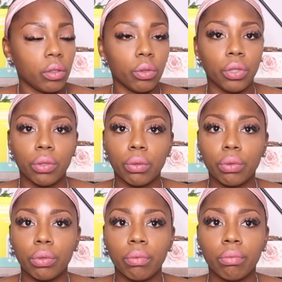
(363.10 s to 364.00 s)
I do
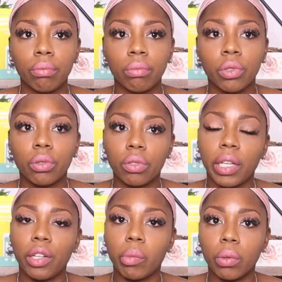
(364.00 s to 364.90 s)
use
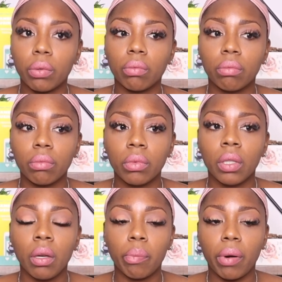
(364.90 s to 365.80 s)
sustainable
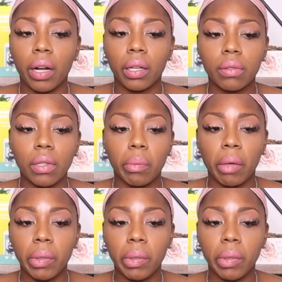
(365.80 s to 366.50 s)
products in my